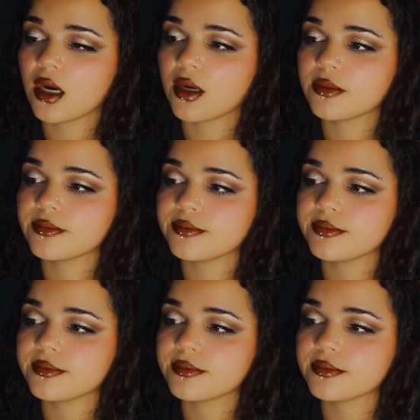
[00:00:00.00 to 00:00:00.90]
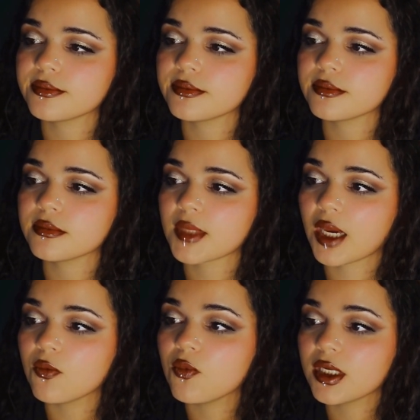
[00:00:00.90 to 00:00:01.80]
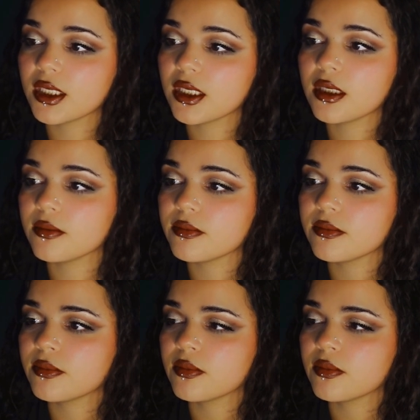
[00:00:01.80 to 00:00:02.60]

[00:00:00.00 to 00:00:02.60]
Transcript: um, I would eat